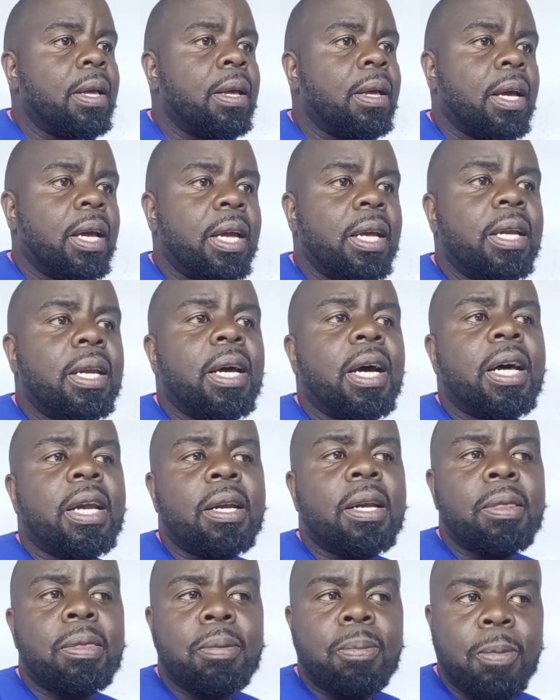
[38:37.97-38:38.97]
In
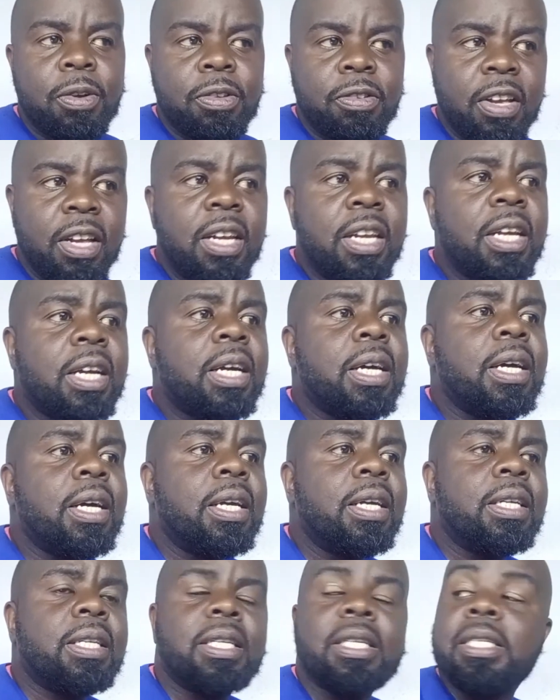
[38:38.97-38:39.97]
arrhythmogenic,
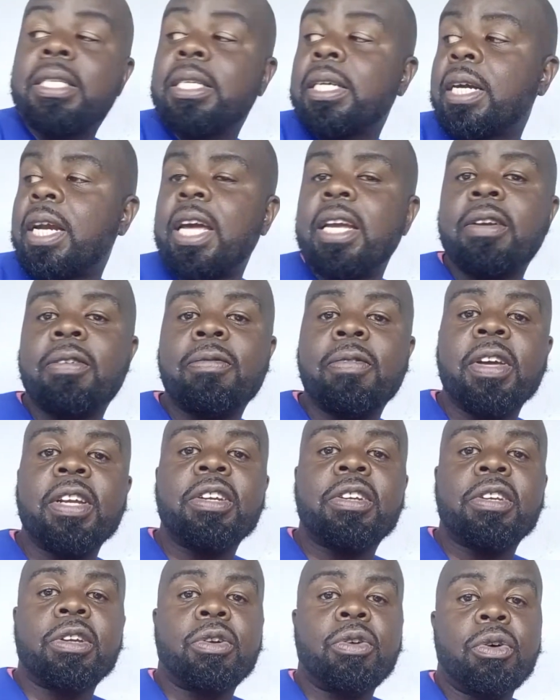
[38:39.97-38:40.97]
it is right
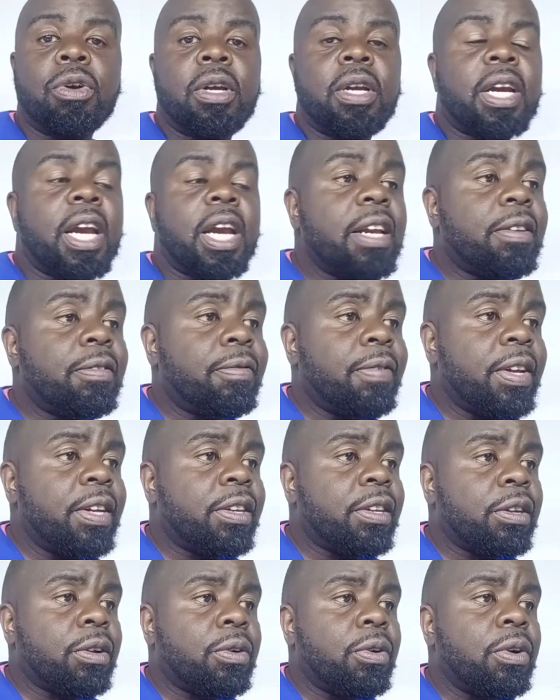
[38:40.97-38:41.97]

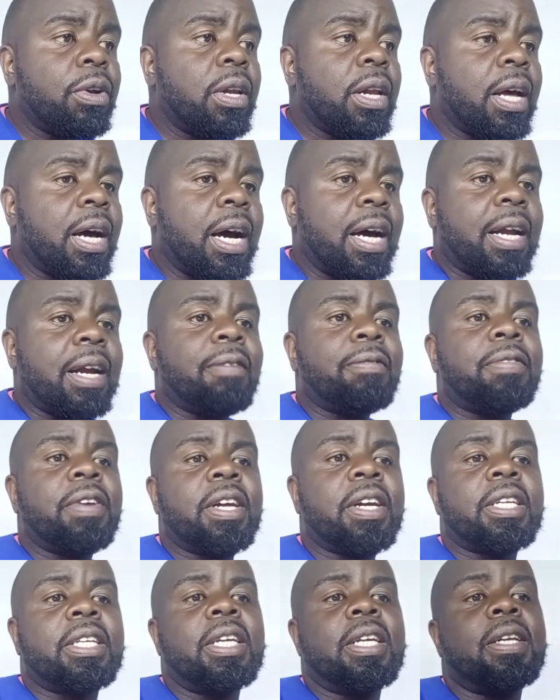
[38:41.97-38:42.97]
ventricle are
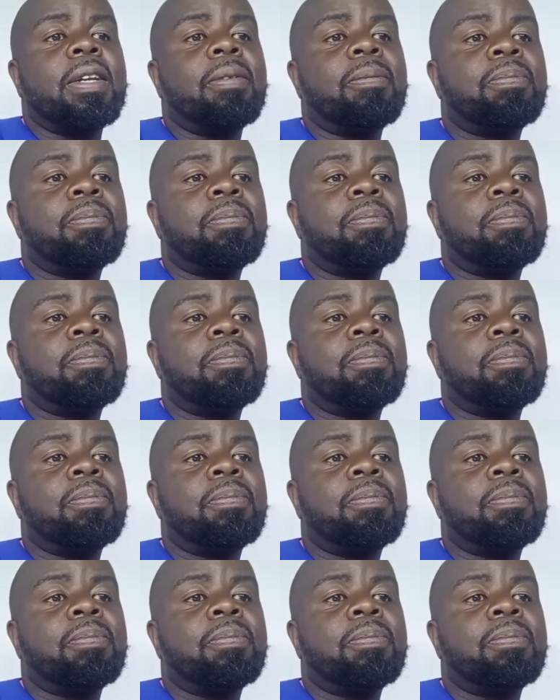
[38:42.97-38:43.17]
affected.